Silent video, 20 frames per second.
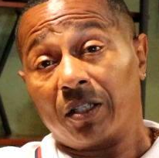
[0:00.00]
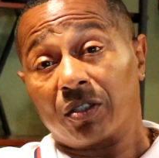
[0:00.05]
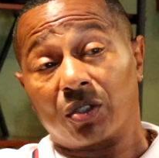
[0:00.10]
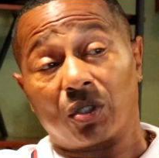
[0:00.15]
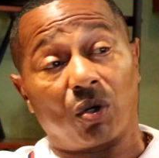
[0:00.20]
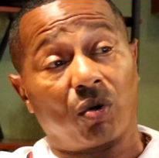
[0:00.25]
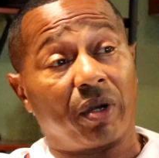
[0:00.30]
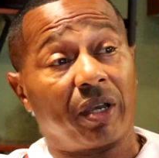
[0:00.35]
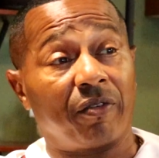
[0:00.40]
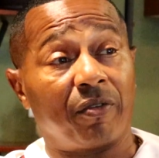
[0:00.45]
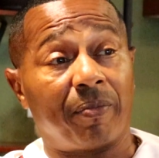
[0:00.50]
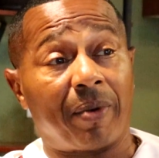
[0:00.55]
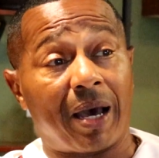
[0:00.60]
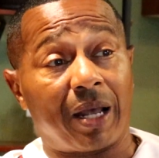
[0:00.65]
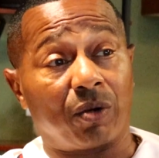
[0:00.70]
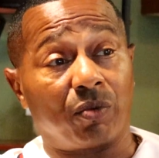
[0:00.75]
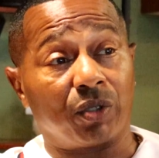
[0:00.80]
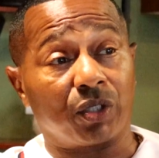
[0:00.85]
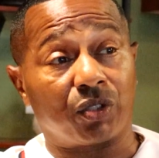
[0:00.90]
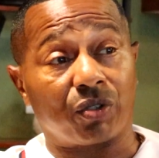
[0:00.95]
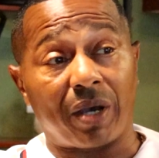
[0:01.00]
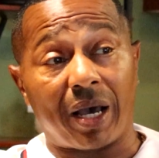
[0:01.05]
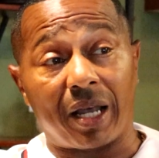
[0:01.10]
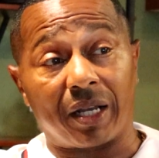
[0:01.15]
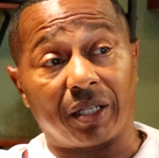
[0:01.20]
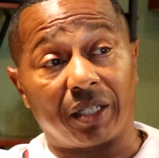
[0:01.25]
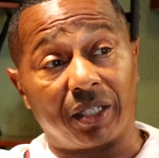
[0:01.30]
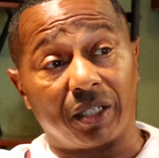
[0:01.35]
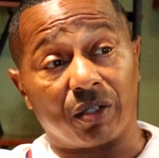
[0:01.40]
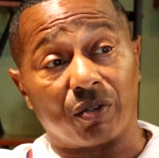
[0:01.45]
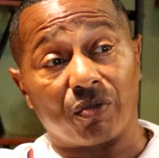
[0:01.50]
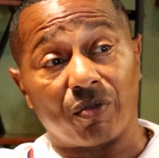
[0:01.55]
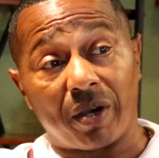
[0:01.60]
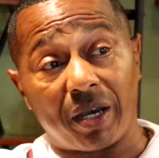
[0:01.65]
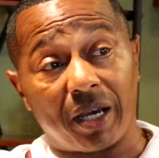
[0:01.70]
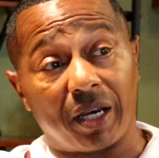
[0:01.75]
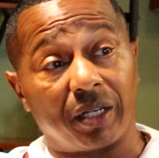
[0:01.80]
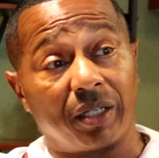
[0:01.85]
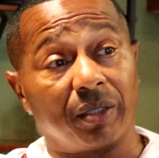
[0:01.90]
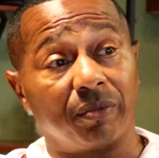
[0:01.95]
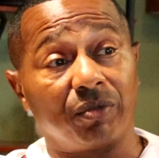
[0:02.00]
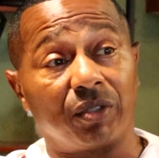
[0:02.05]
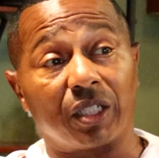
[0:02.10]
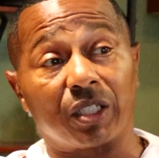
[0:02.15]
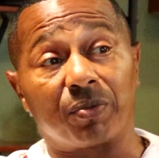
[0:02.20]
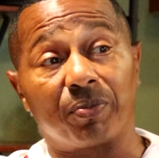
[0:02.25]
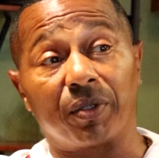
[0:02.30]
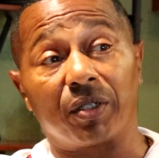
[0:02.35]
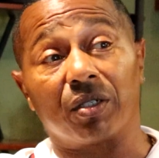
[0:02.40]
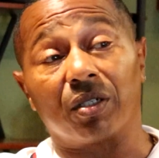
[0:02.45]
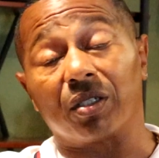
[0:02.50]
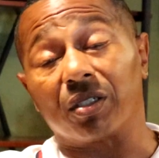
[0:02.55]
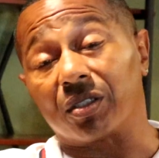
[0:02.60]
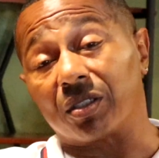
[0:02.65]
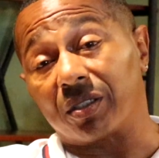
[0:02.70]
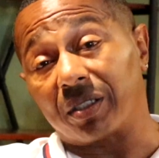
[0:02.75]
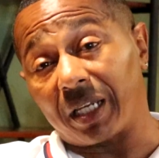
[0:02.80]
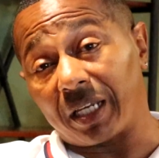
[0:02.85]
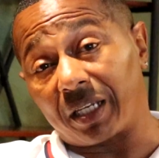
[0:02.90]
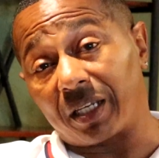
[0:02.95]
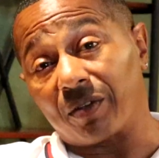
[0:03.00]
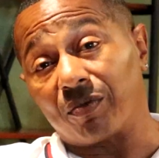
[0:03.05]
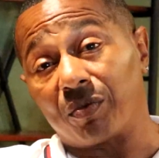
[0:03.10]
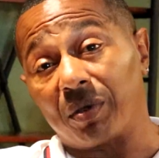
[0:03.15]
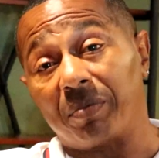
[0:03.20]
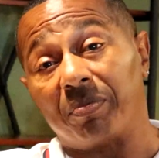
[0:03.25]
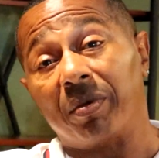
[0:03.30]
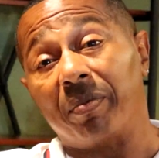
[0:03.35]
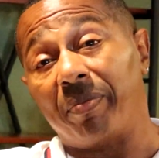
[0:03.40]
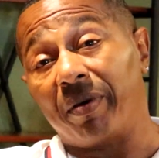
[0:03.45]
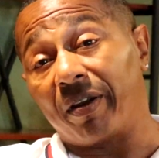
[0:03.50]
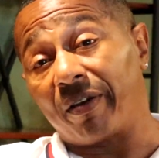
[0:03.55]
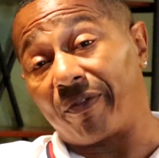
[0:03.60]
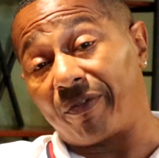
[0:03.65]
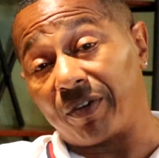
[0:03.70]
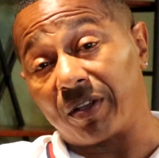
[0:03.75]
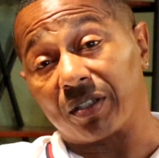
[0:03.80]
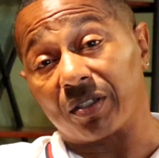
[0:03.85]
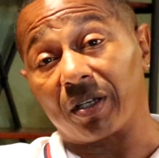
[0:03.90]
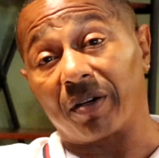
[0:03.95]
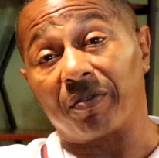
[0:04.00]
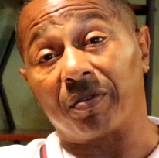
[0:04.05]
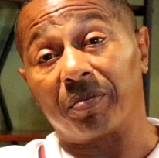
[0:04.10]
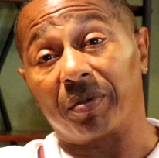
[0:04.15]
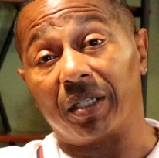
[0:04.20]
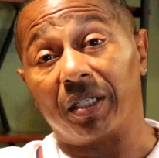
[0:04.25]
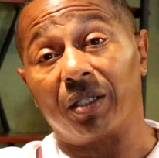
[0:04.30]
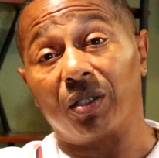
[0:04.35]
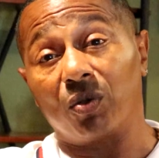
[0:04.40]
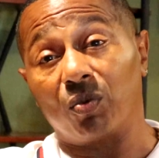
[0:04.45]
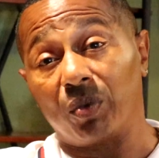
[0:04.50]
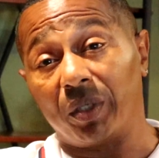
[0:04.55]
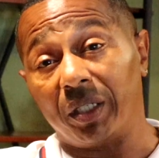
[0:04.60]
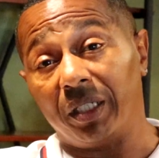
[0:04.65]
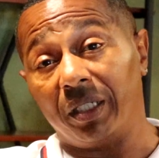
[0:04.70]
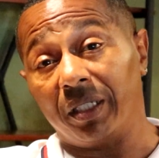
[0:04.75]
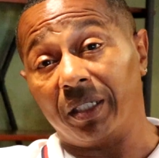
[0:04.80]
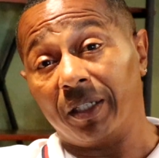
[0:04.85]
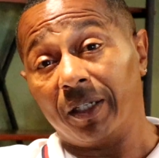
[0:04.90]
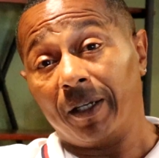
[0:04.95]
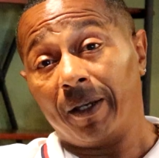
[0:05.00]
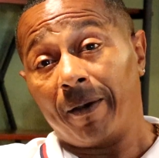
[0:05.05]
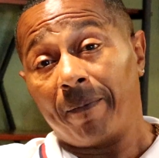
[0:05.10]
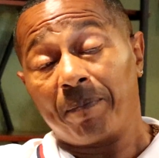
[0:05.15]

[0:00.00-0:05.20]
So everybody would try to get around him just because they can reap the benefits of him getting the weed.